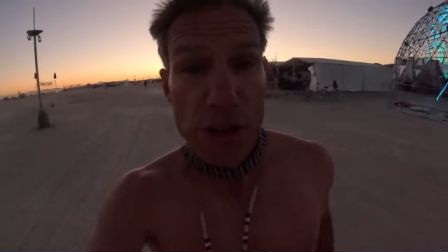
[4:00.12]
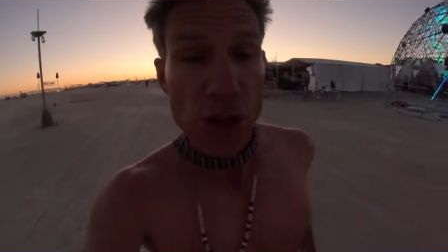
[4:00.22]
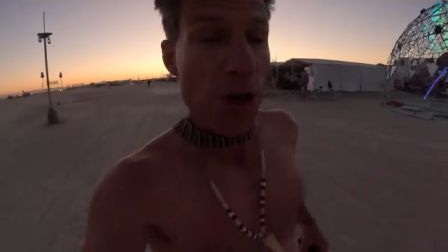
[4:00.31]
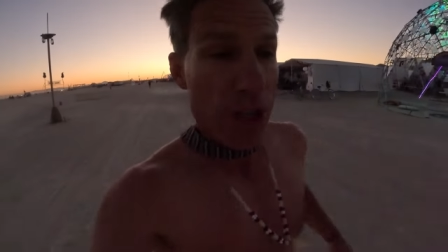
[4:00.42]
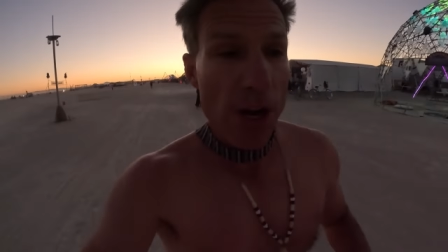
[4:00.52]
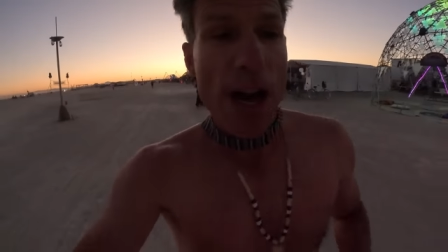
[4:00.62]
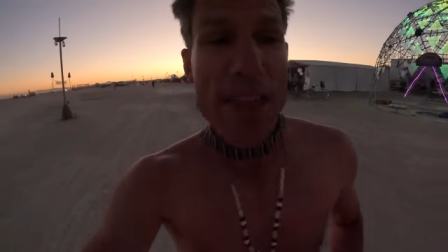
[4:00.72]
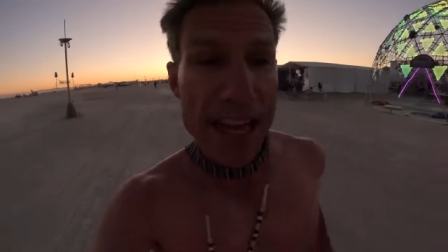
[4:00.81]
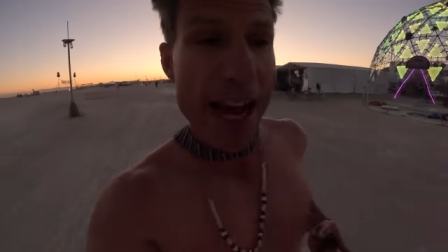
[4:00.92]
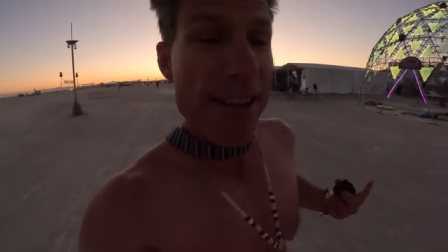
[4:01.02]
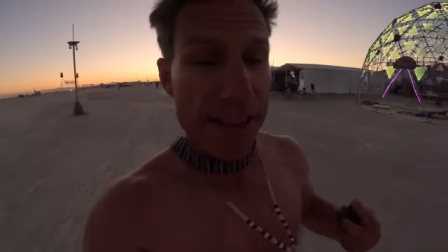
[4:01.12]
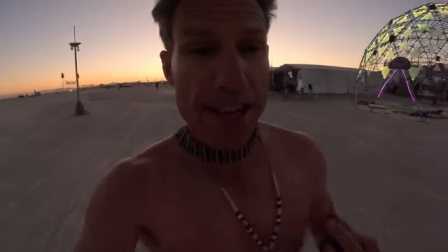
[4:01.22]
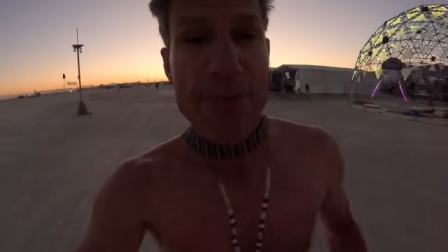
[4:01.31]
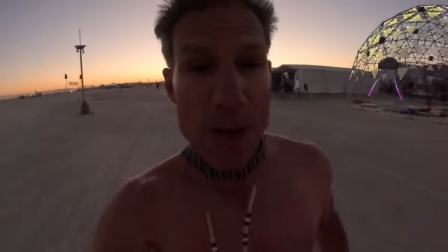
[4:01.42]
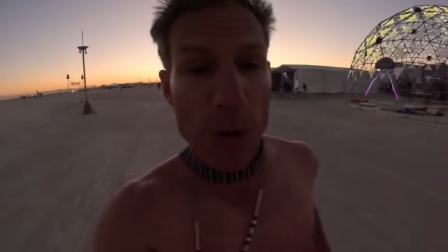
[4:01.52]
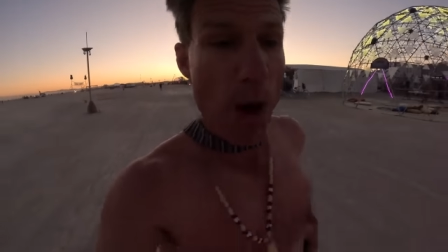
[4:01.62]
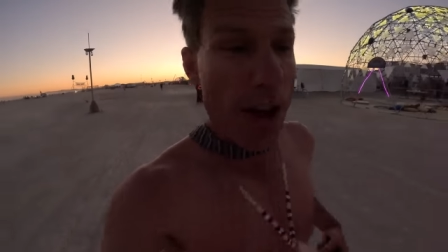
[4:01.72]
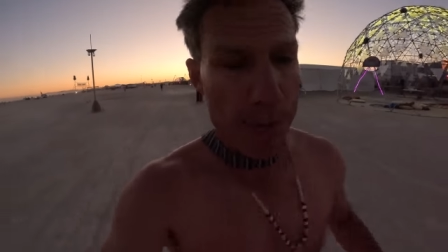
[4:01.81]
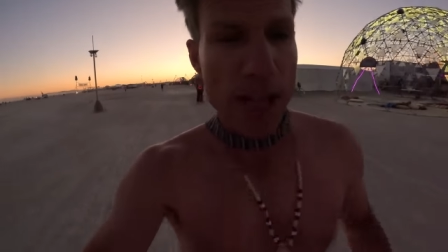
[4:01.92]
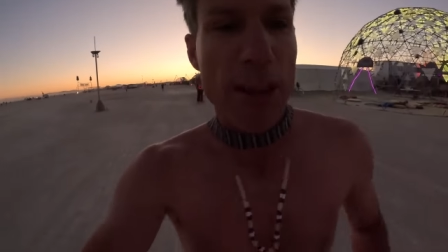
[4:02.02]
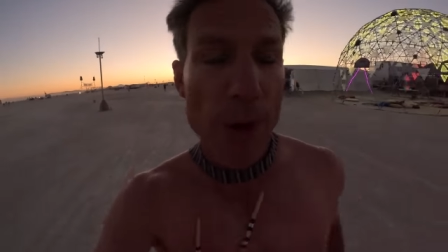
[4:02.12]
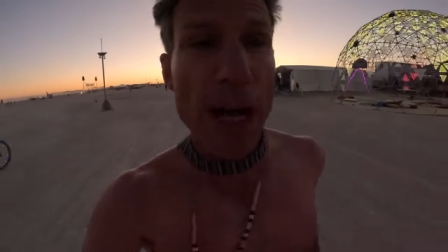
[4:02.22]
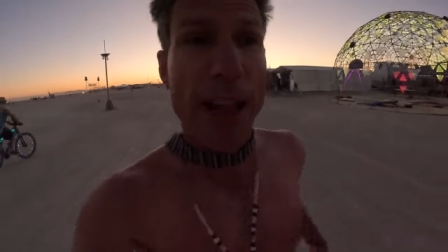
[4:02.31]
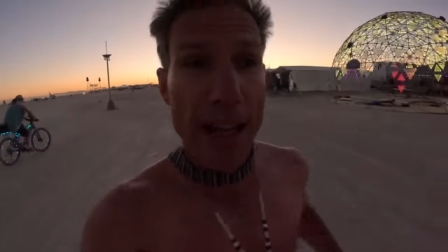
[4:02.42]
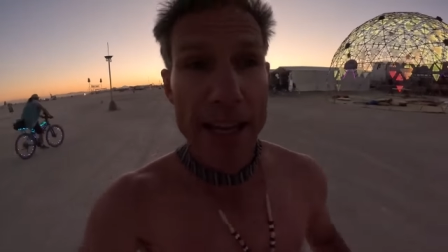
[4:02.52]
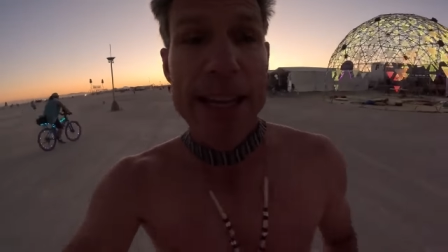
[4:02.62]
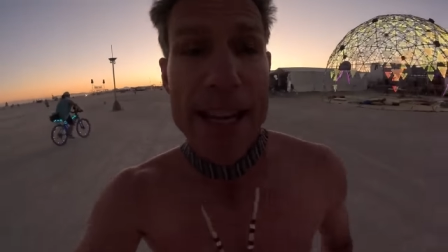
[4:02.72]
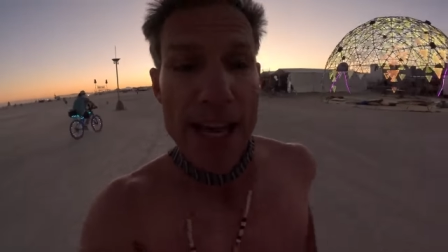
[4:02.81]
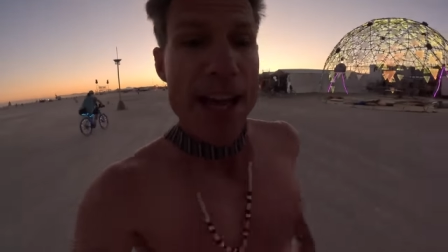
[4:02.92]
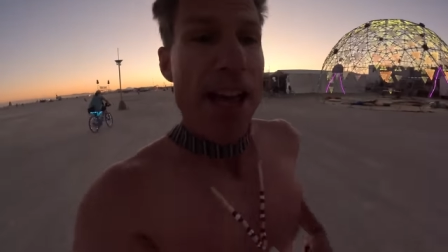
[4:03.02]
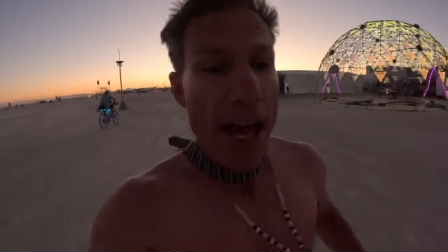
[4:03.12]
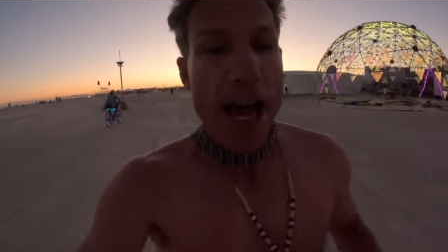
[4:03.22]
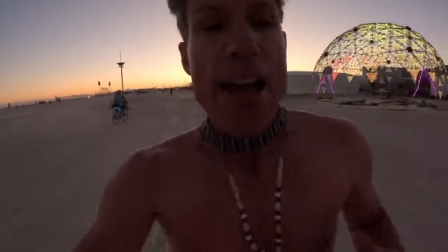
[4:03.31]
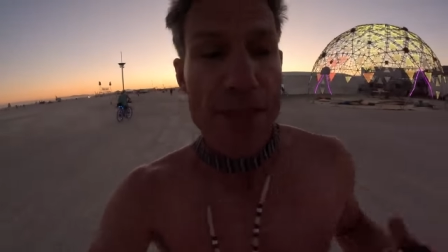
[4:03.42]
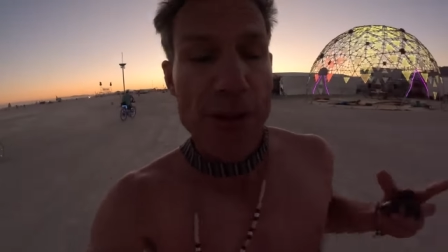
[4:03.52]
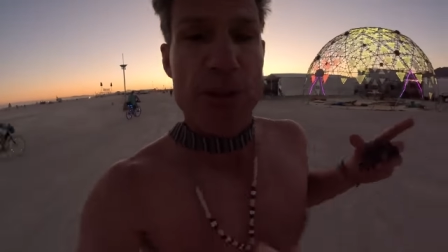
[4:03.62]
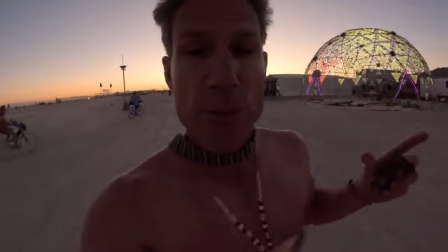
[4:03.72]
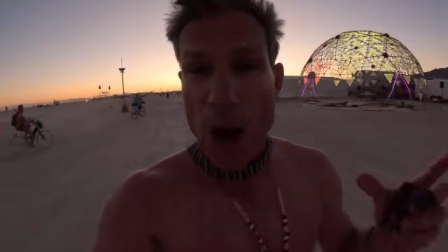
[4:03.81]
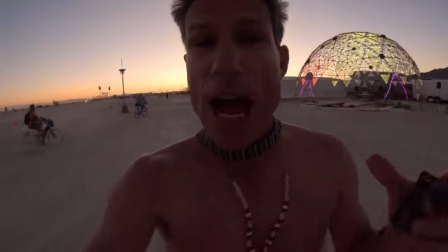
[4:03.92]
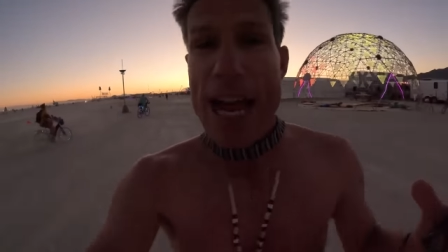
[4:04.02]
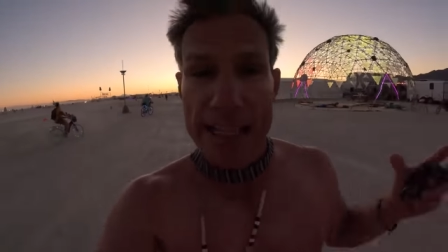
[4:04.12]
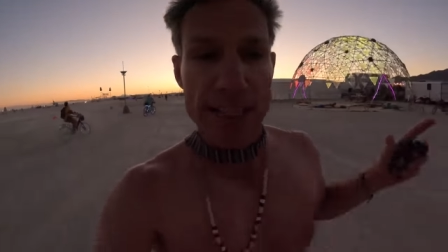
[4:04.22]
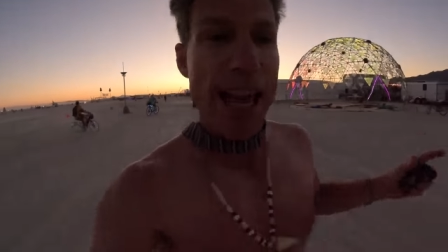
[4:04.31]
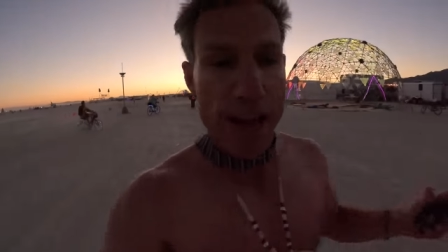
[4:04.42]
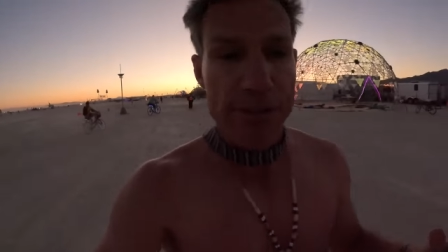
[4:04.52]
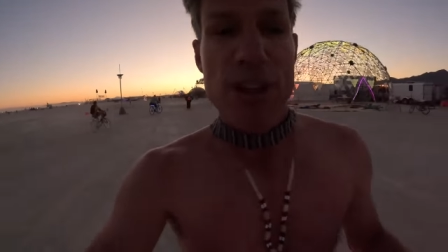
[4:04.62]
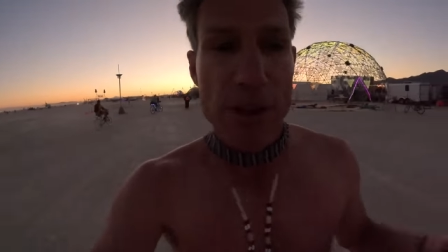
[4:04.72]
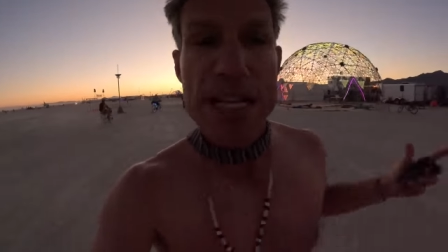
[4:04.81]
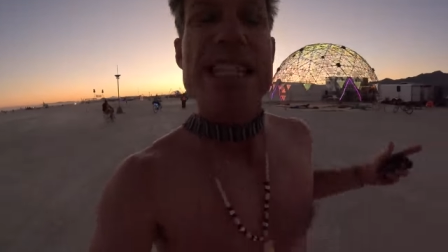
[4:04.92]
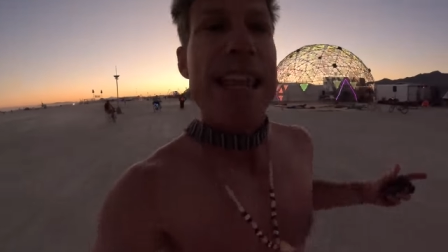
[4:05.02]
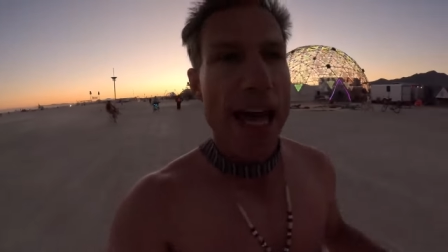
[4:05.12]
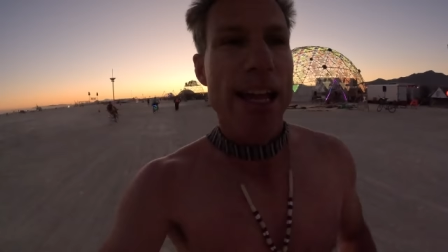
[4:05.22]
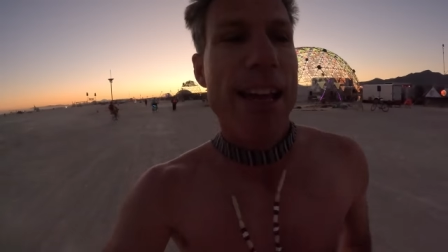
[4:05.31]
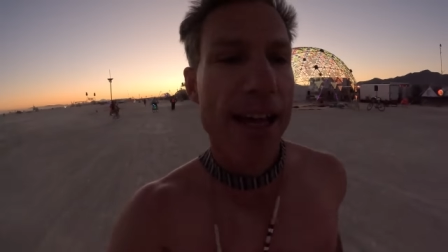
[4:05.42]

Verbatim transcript: So you know how that guy just gave me a watermelon? Well, there's the rind left. You don't eat that.